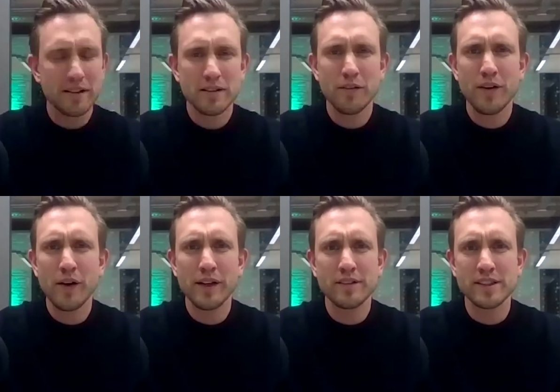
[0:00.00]
No,
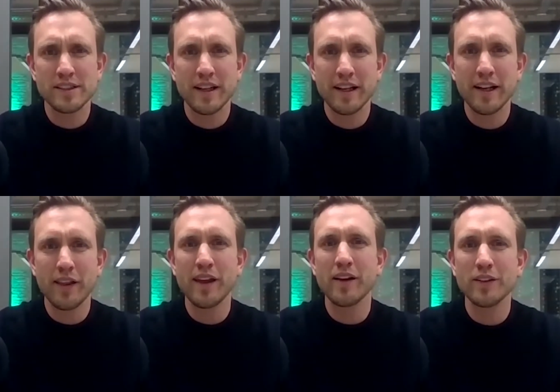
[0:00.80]
very interesting. And I
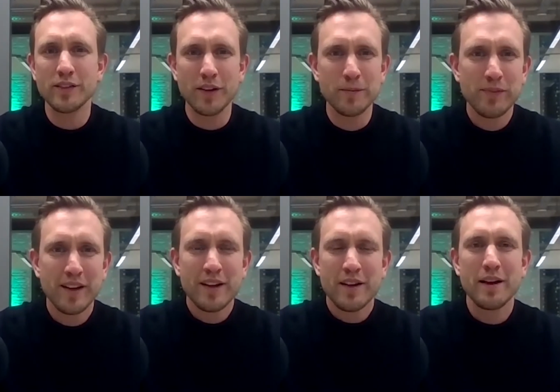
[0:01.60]
think also,
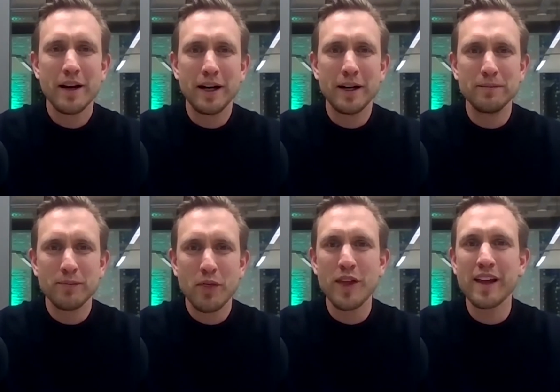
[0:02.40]

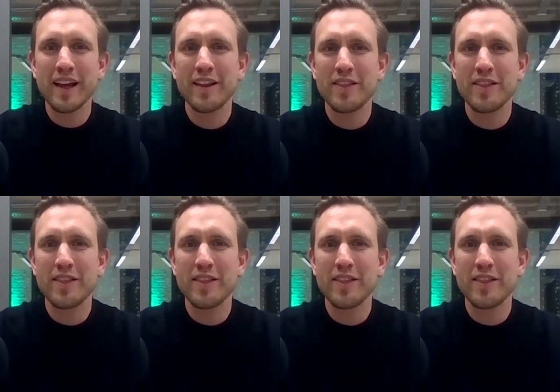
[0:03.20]
thinking as